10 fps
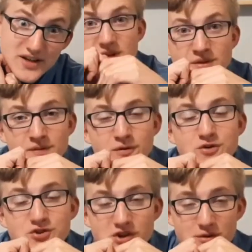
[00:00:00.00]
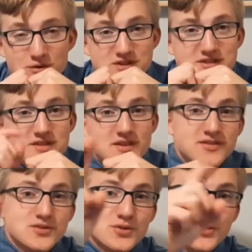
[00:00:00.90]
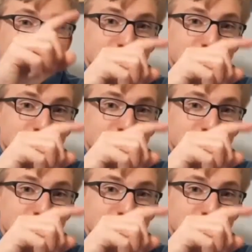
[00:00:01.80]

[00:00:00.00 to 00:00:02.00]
In the first shell, which is the circle